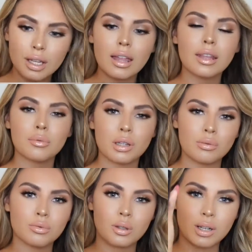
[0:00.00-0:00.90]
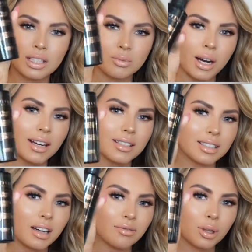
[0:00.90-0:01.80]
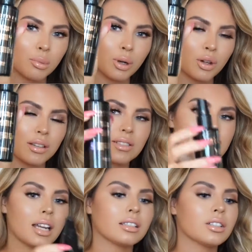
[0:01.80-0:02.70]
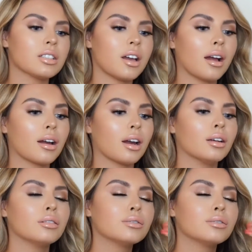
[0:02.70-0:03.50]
And then when we want to spray yourself with Motives 10 Years Younger.